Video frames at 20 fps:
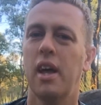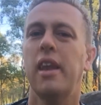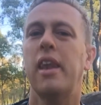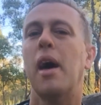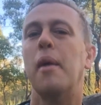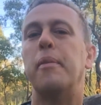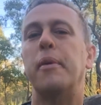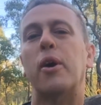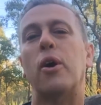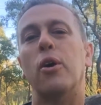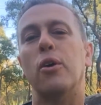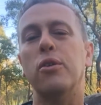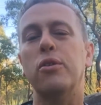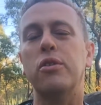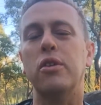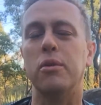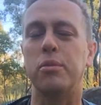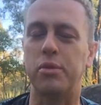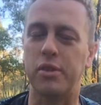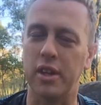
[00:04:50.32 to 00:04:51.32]
Now,
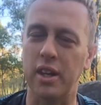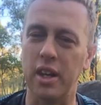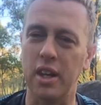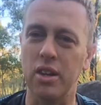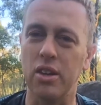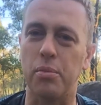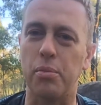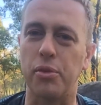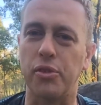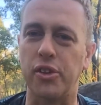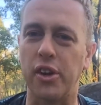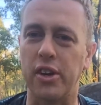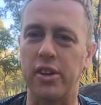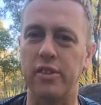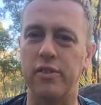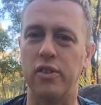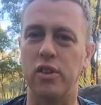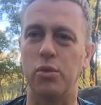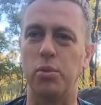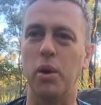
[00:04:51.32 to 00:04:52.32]
because obsidians are
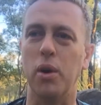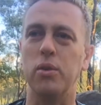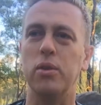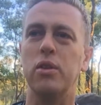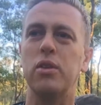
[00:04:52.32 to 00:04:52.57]
protective as well,